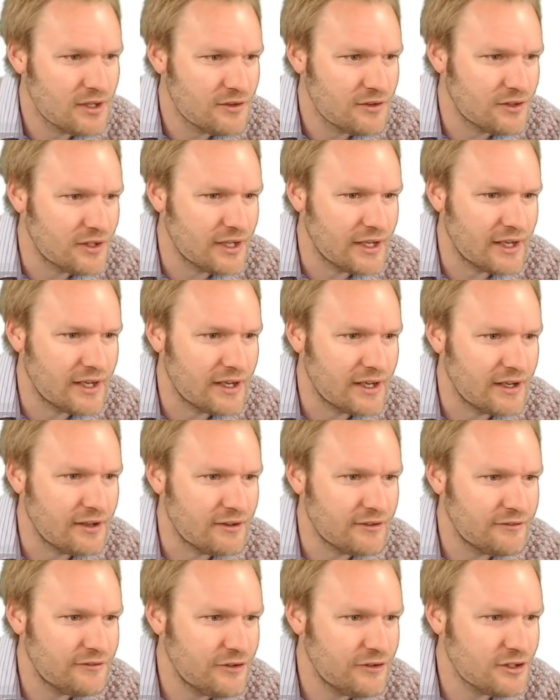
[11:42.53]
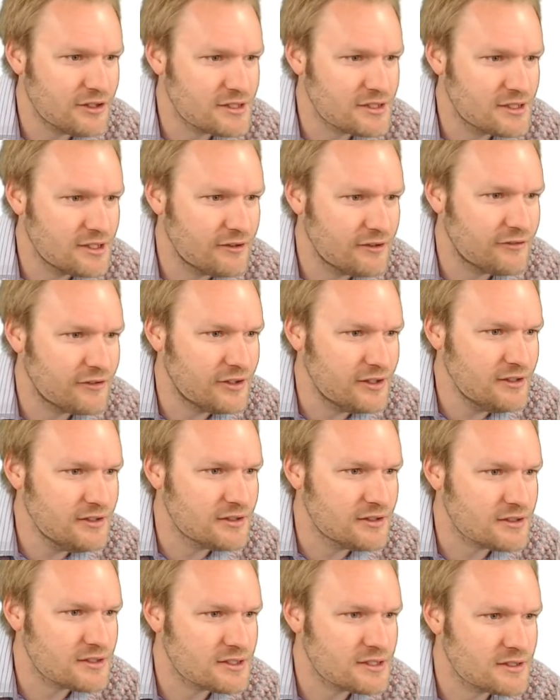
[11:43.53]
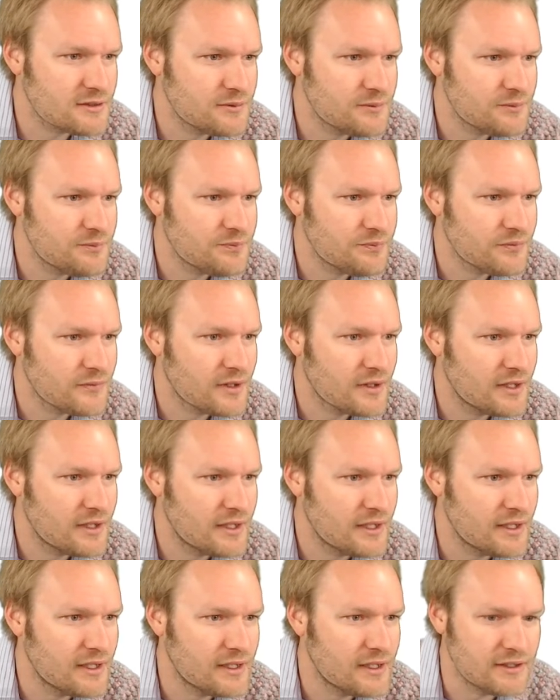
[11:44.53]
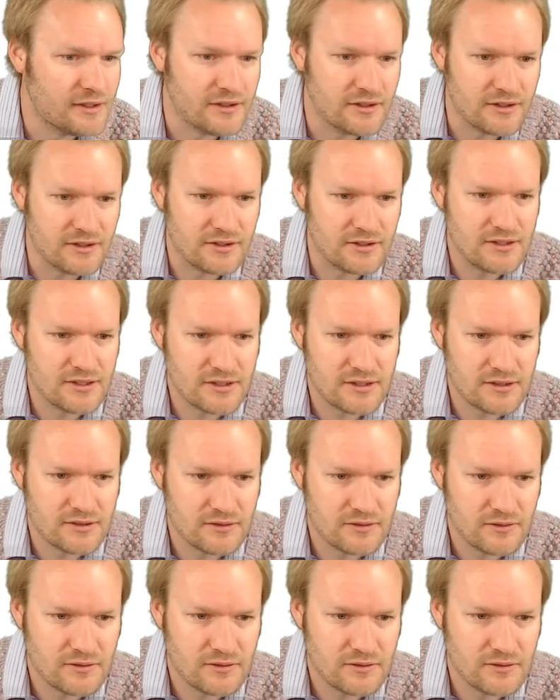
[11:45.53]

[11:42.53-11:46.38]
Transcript: The first difference is,